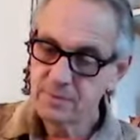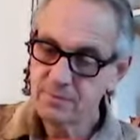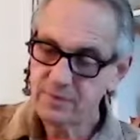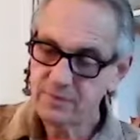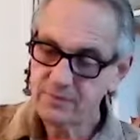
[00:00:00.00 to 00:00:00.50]

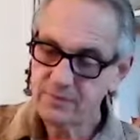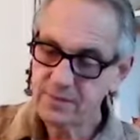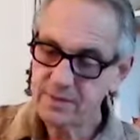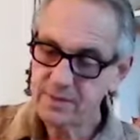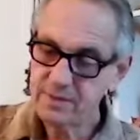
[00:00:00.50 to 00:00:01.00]
We have
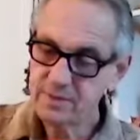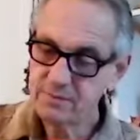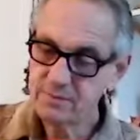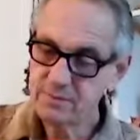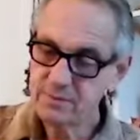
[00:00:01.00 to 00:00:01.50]
created
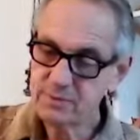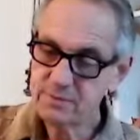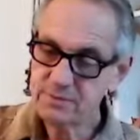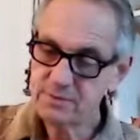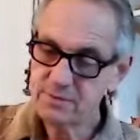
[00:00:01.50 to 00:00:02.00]
a
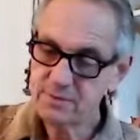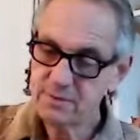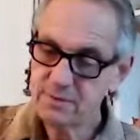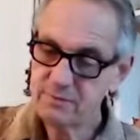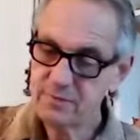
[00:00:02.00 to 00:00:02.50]
world
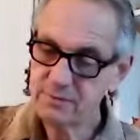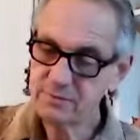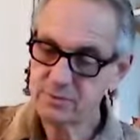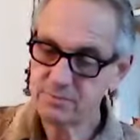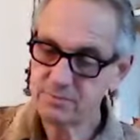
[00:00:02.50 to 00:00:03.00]

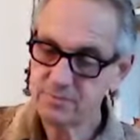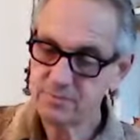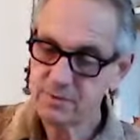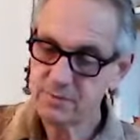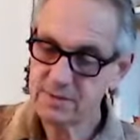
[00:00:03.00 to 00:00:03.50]
around them
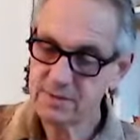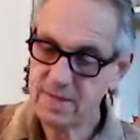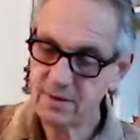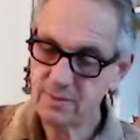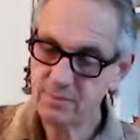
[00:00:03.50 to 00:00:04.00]
with the
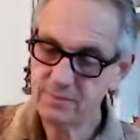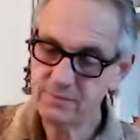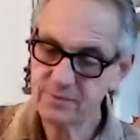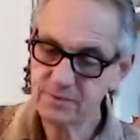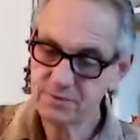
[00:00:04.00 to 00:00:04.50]
help
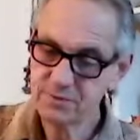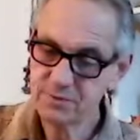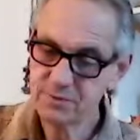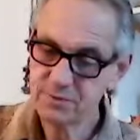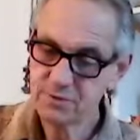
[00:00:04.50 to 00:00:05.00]
of
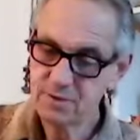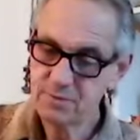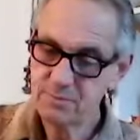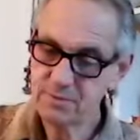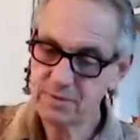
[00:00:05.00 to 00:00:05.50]
those,
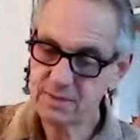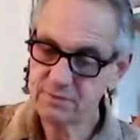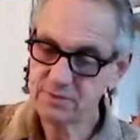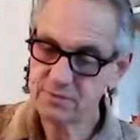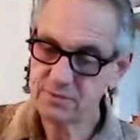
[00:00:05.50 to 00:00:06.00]
but there
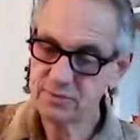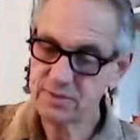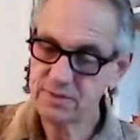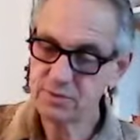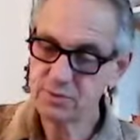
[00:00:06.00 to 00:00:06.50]
is a
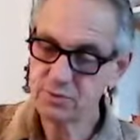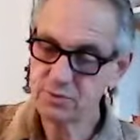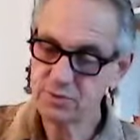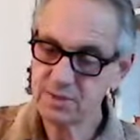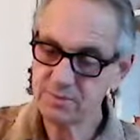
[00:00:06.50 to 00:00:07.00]

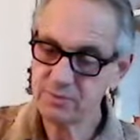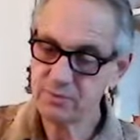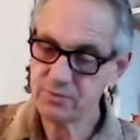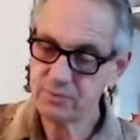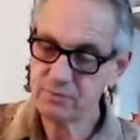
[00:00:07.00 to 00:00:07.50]

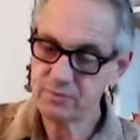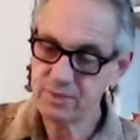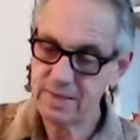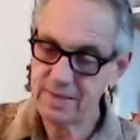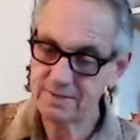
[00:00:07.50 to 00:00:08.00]
trans-conceptual
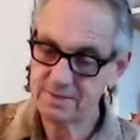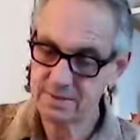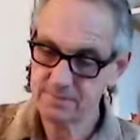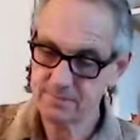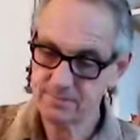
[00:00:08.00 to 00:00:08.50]
reality.